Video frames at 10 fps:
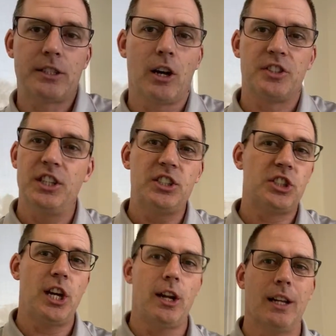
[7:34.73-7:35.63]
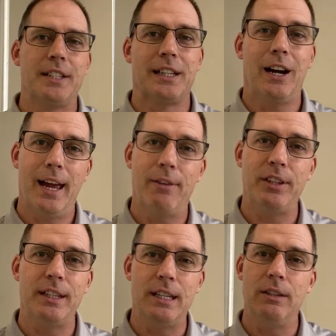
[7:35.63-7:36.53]
cars, this channel has a
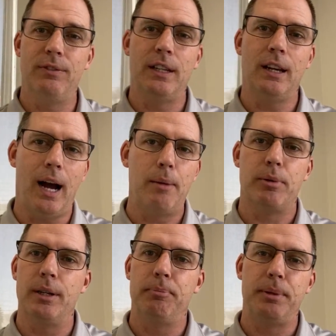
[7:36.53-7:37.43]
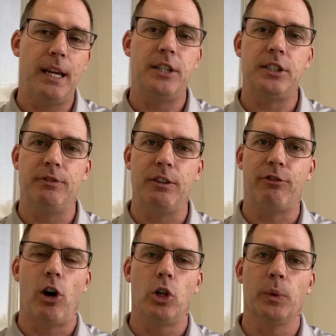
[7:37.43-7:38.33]
heavy EV, hybrid, PHEV
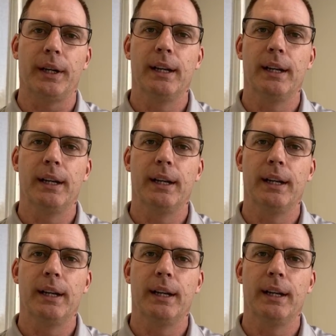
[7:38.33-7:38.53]
following.